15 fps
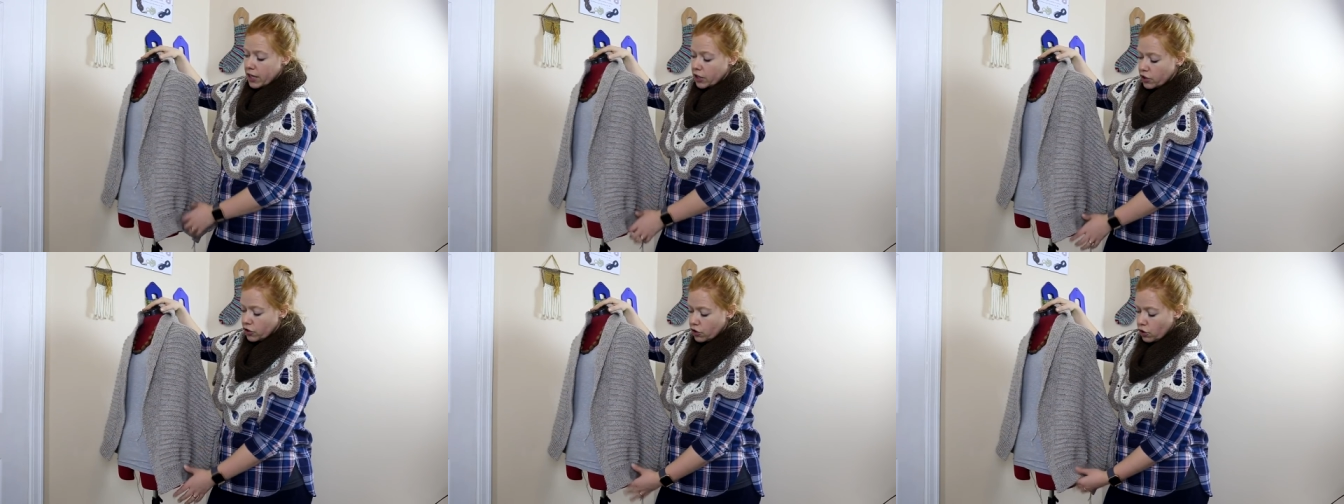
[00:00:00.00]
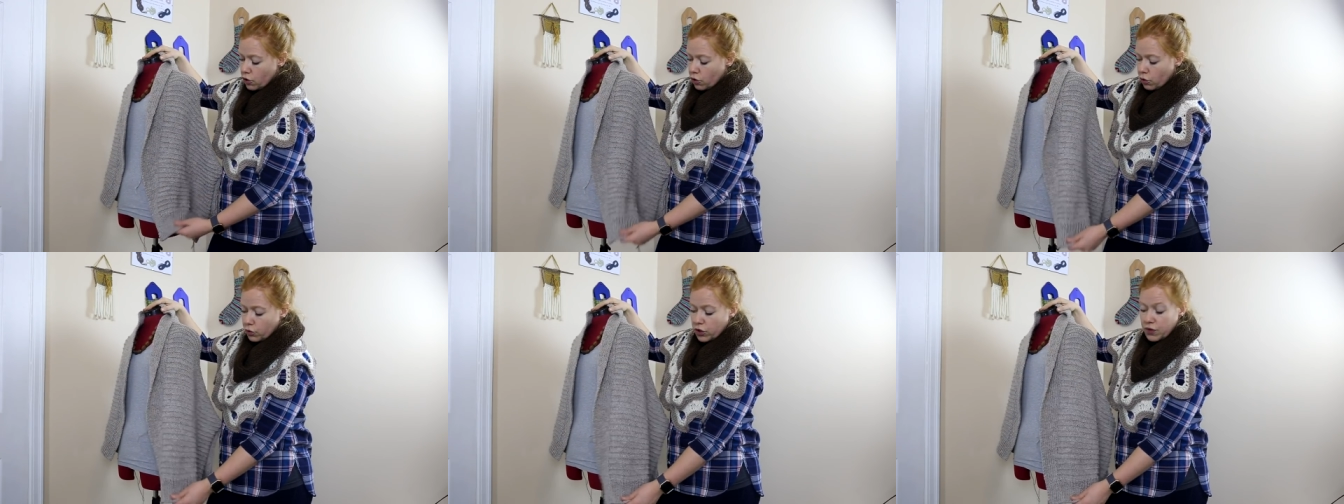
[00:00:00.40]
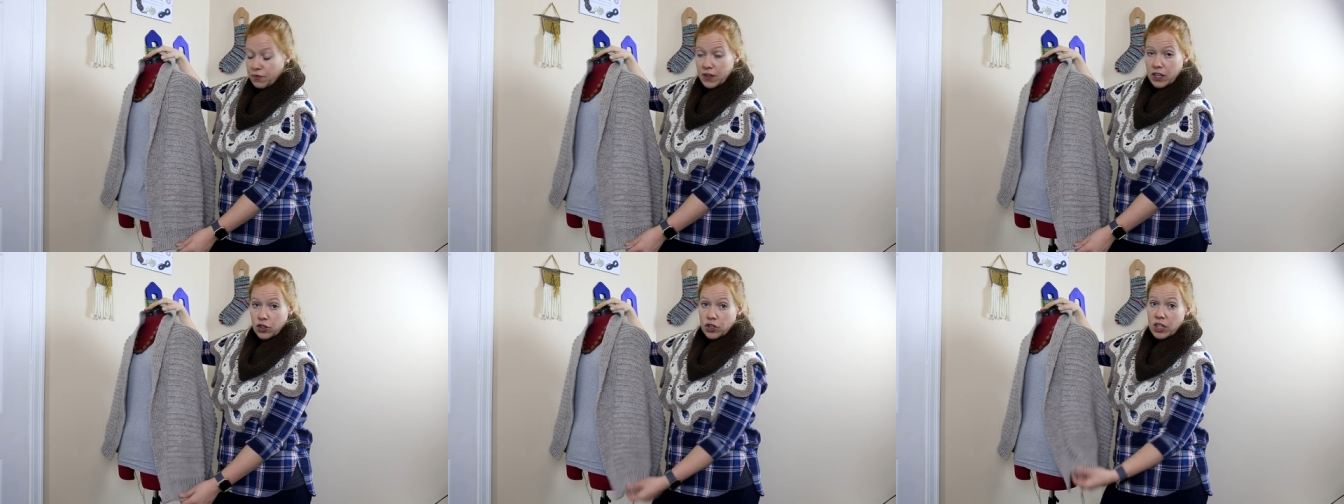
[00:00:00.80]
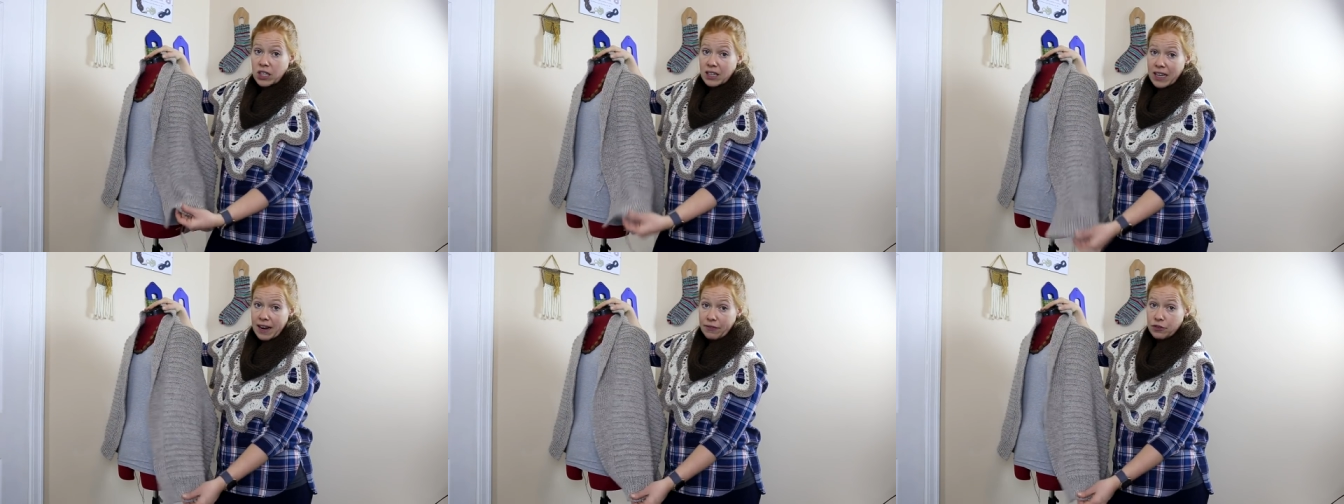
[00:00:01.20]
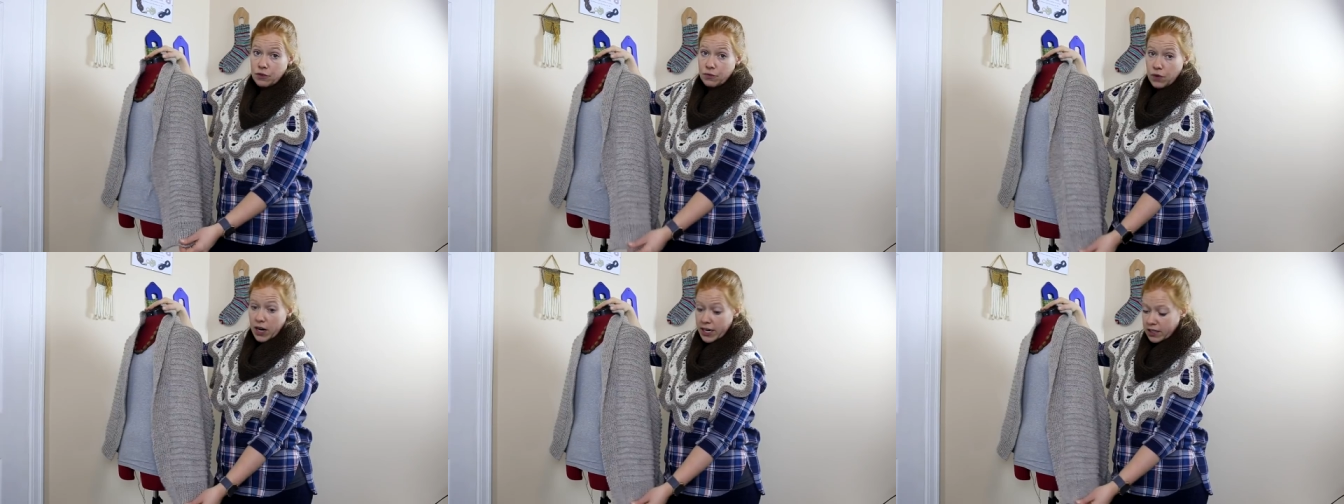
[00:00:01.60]
so to finish the left
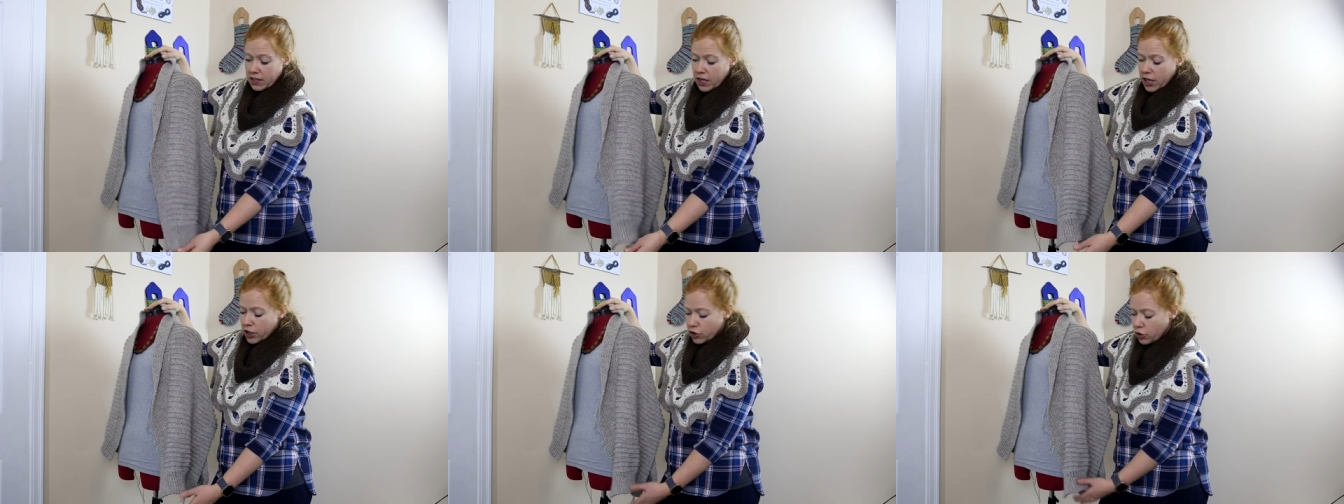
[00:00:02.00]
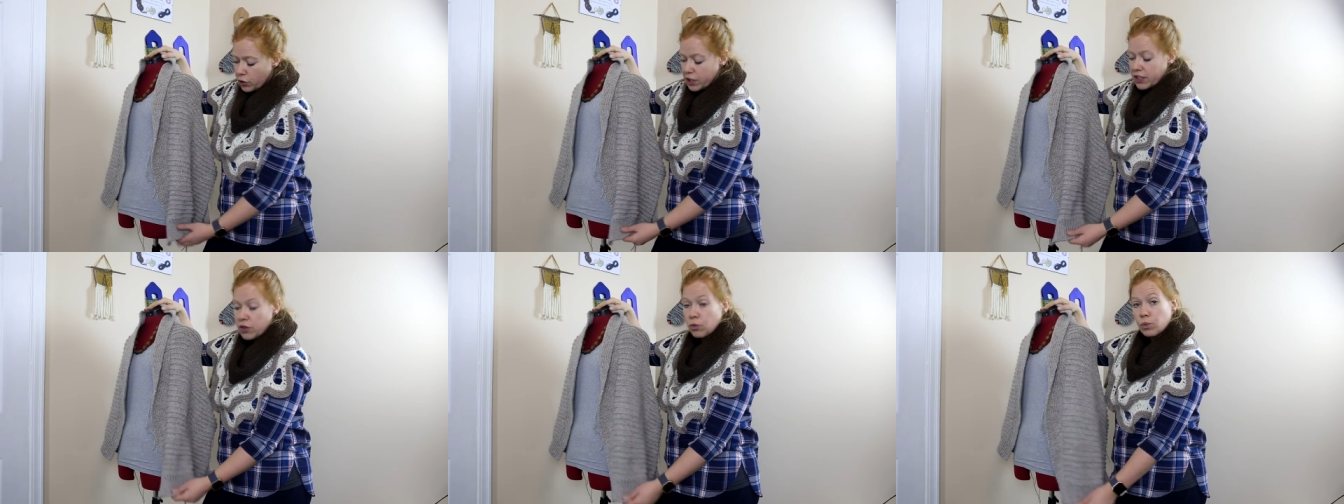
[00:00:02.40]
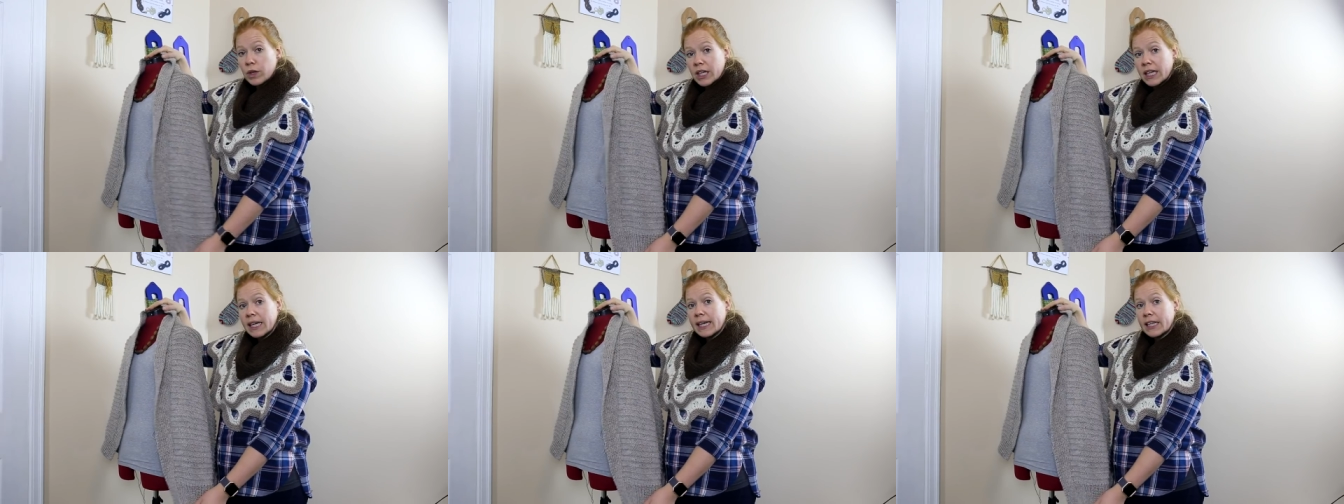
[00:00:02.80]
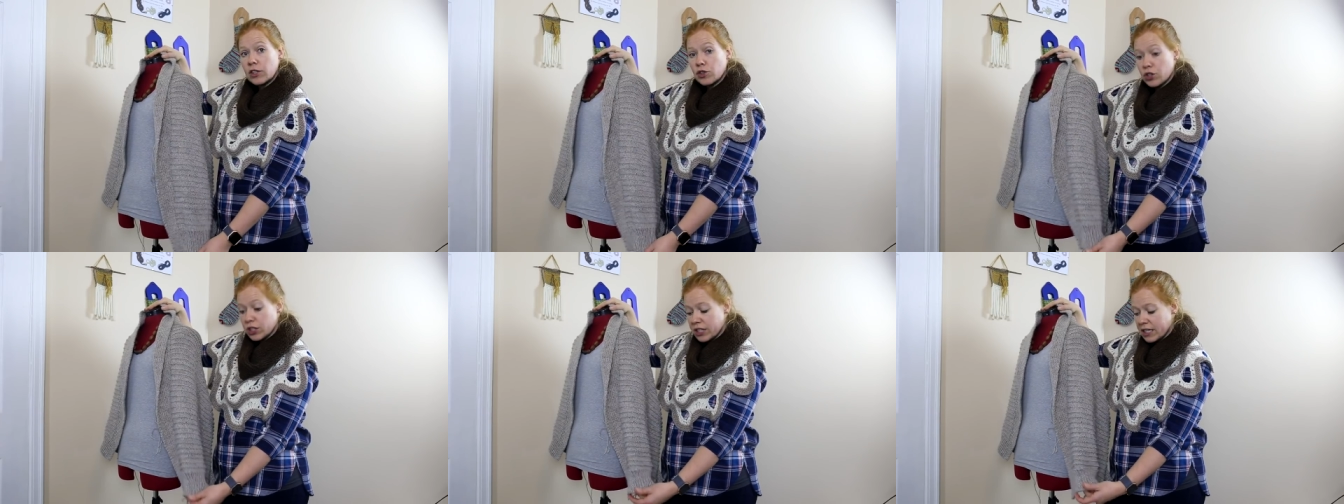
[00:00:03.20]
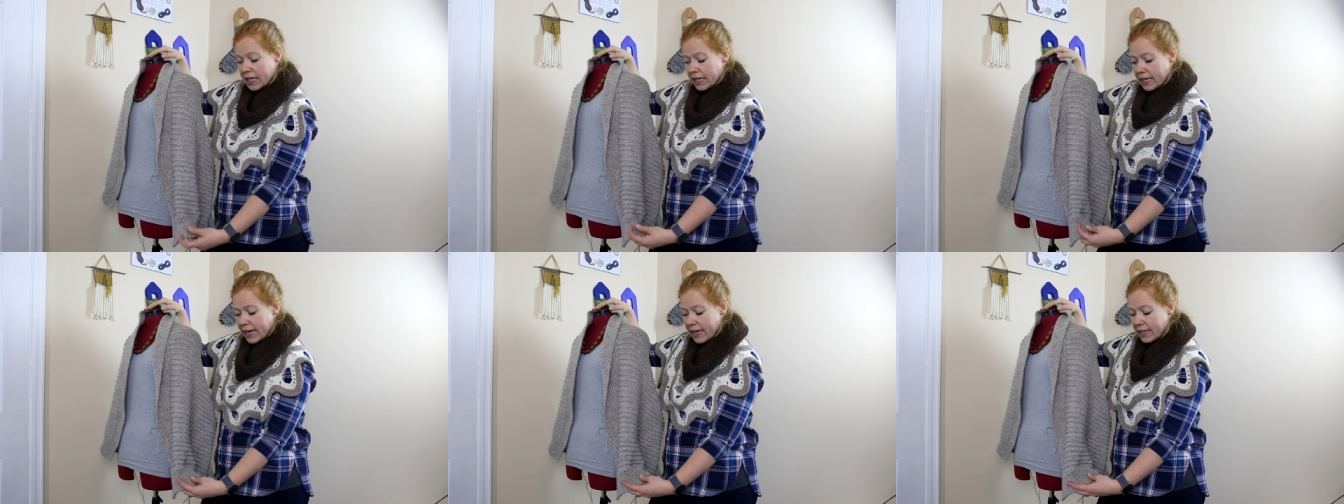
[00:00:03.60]
front so it's a really
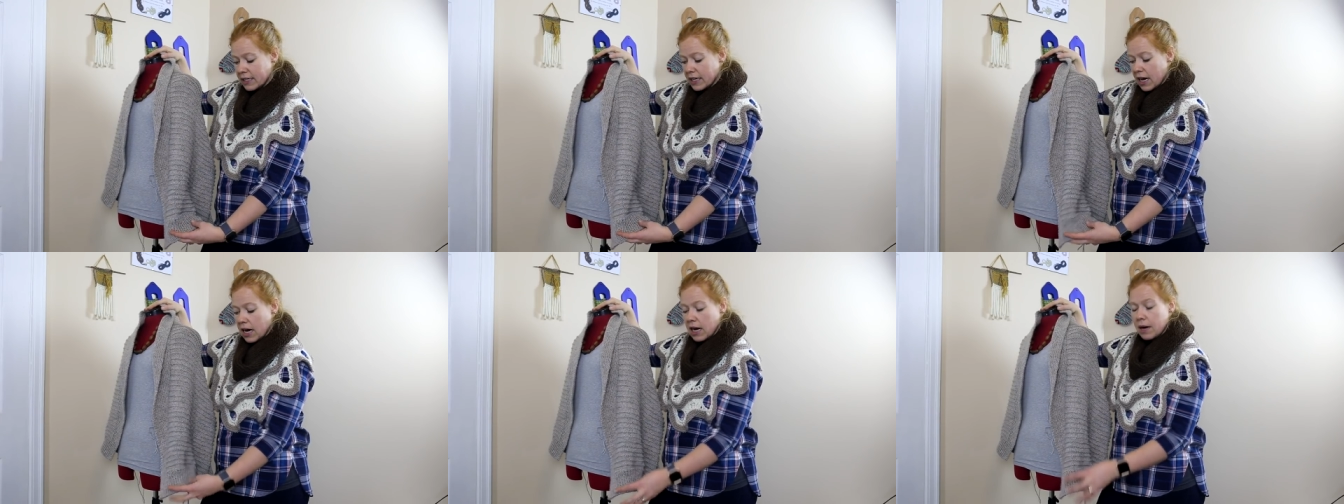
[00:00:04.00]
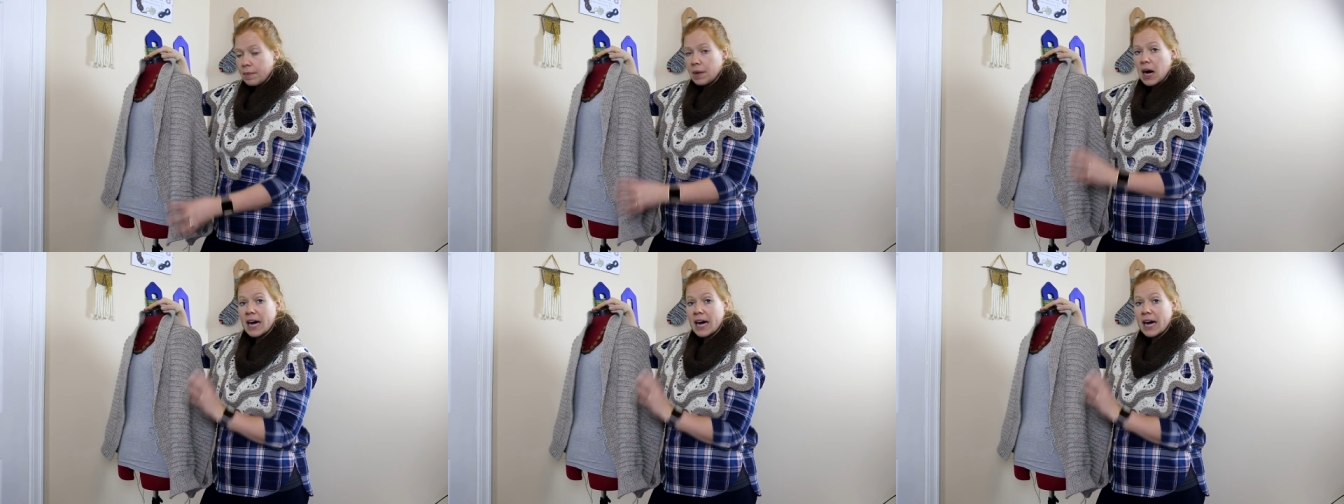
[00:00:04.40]
interesting knit um,